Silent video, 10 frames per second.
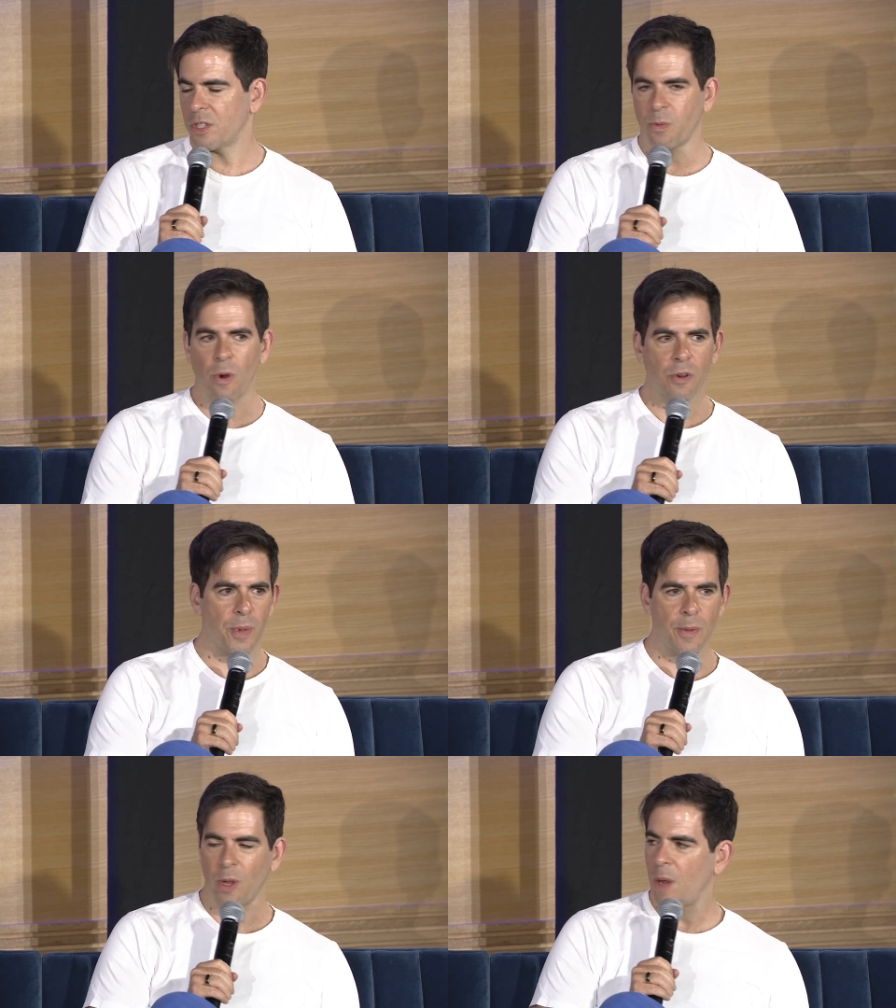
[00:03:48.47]
It's woken
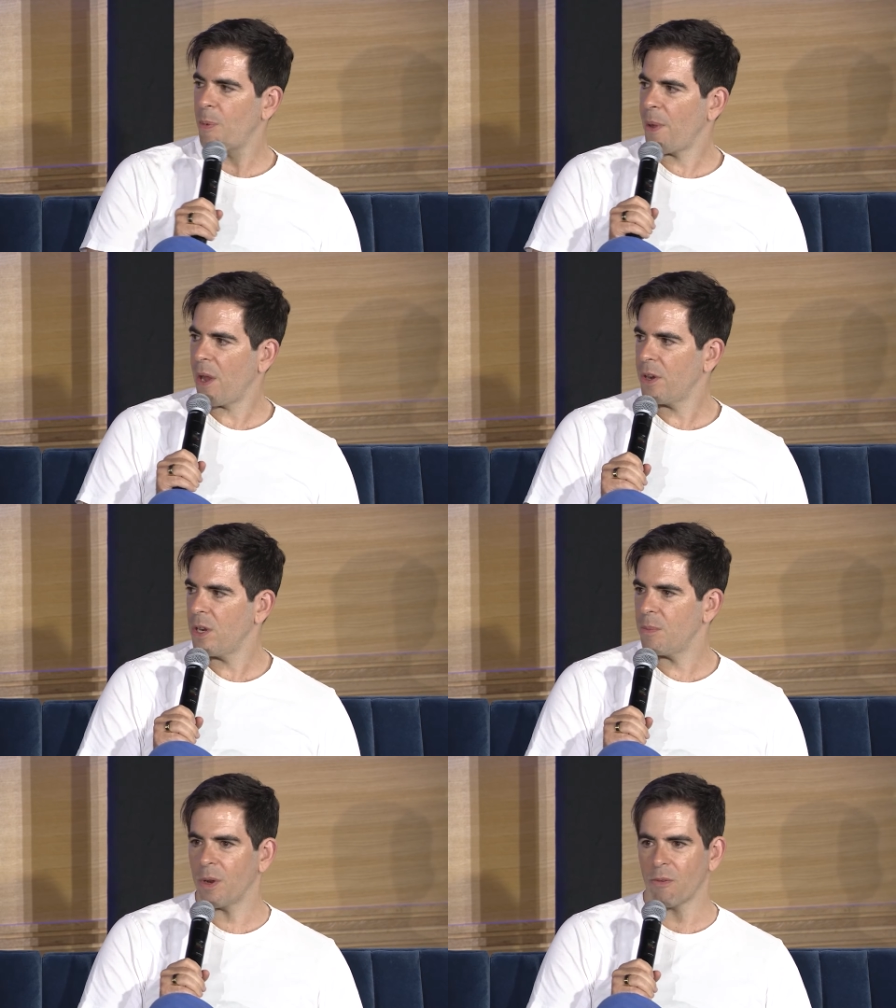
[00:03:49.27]
people up about it,
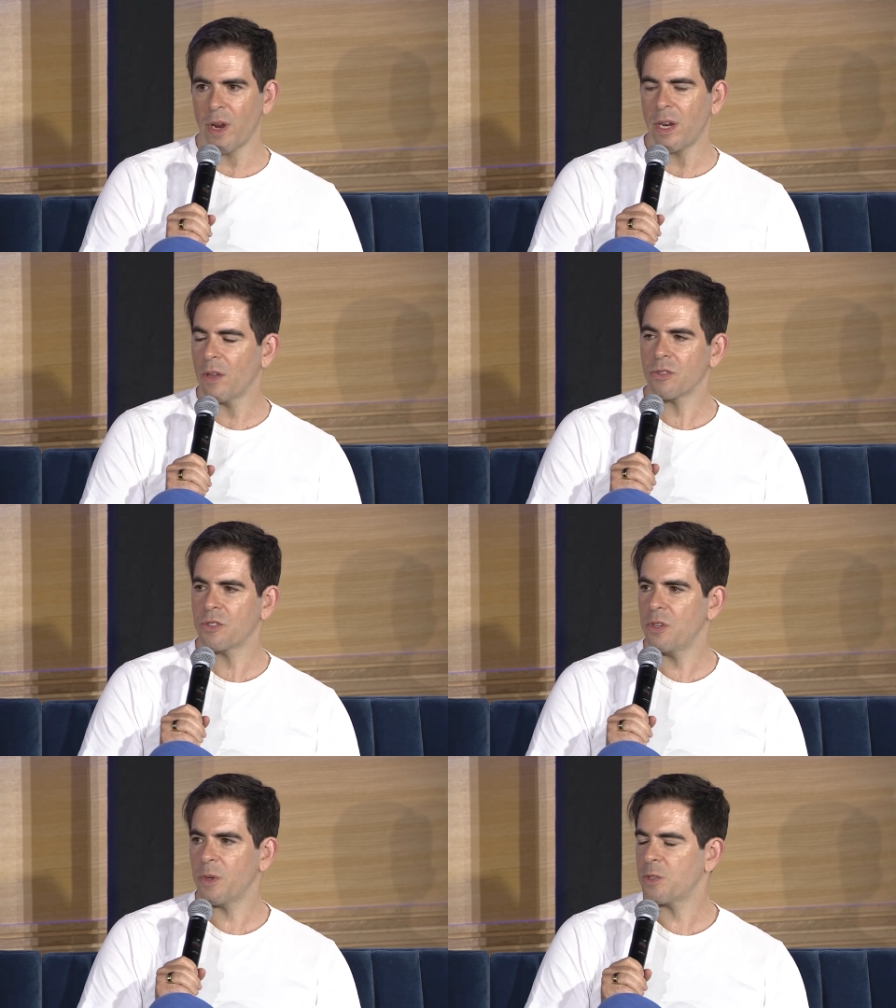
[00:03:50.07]
but right now there's
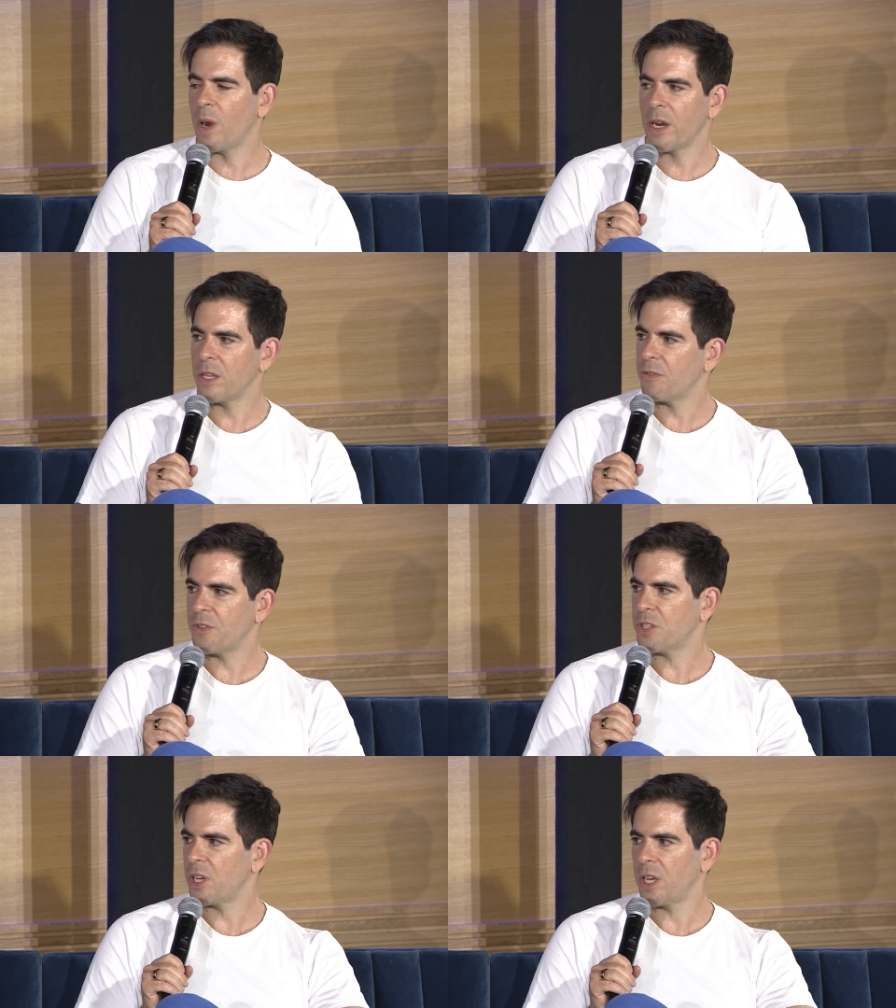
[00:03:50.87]
too much money in the
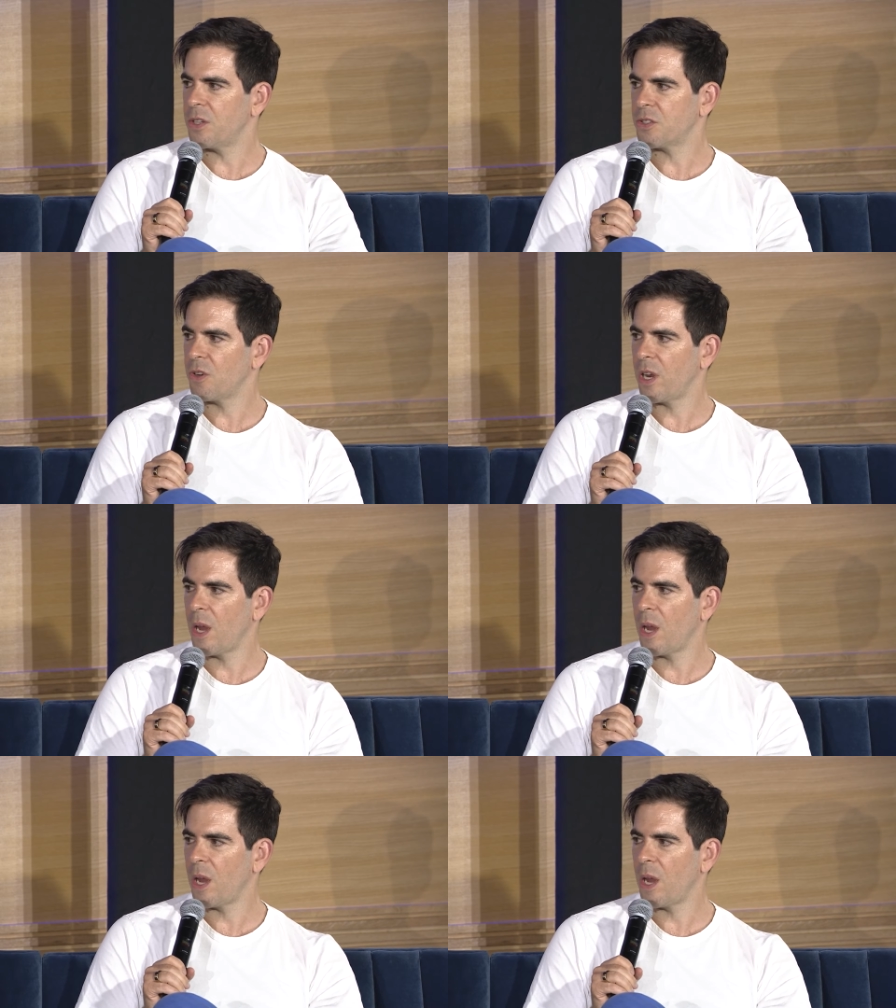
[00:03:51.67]
fishing industry.